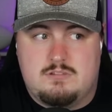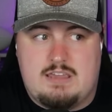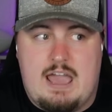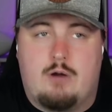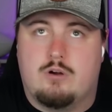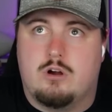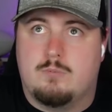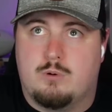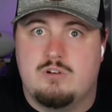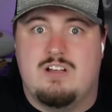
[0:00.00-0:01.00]

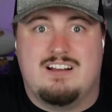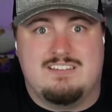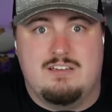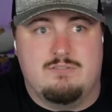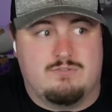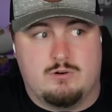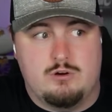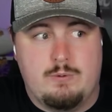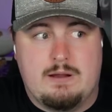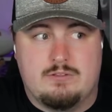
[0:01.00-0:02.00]
counterproductive for
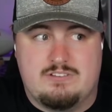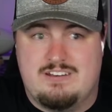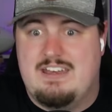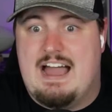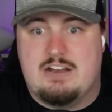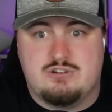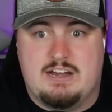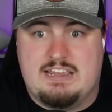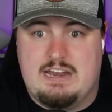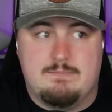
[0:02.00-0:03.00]
New England to not try
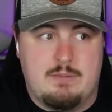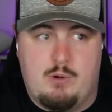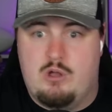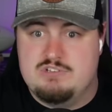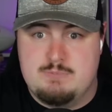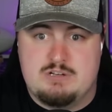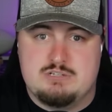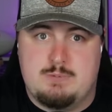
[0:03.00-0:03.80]
to get him the ball as much as